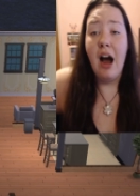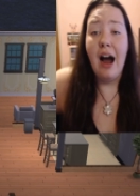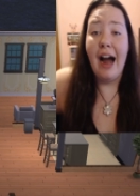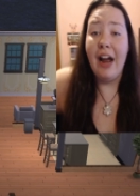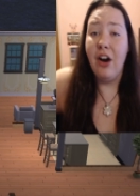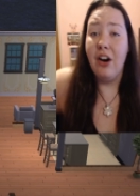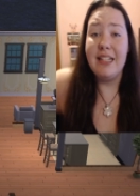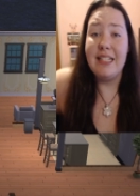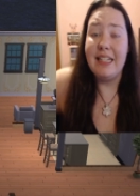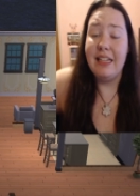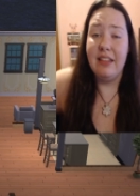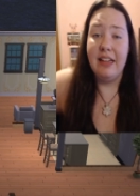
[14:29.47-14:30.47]
I
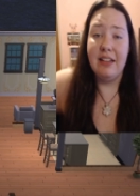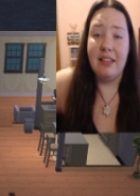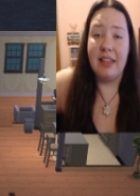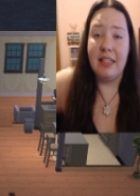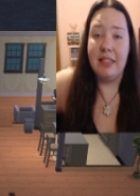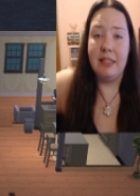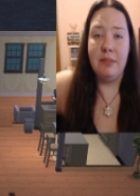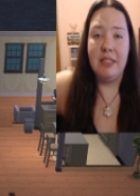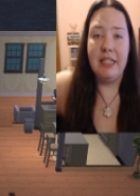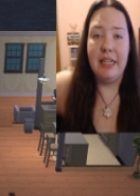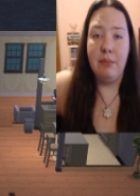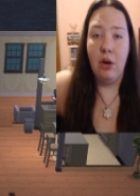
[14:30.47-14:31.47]
honestly think that the Sims
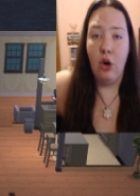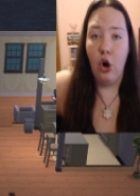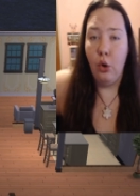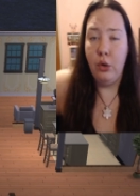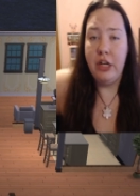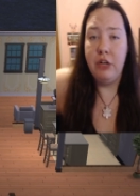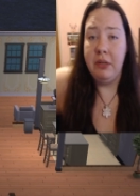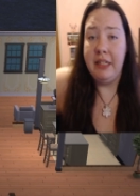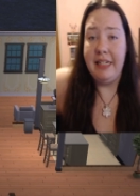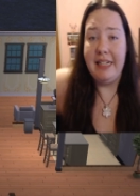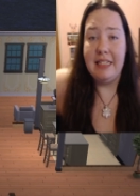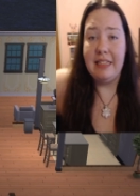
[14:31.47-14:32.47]
team only
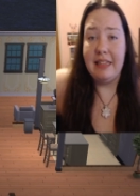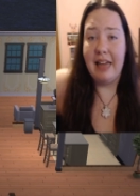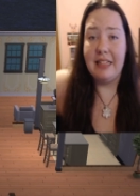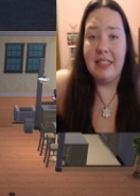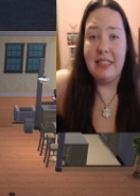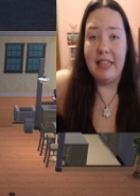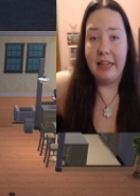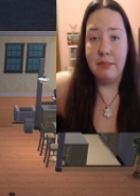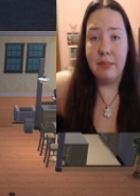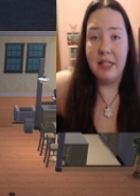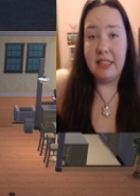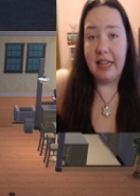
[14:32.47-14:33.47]
released that
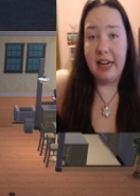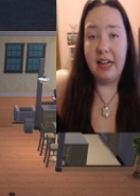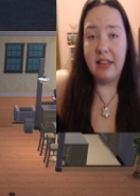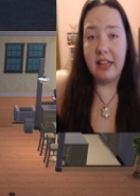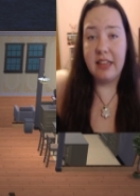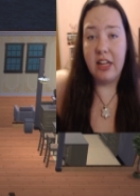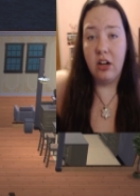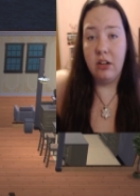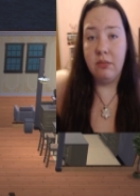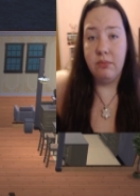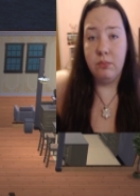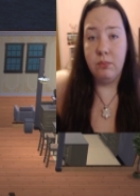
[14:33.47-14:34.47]
statement saying that they
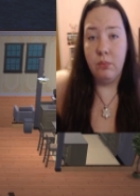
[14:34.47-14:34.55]
are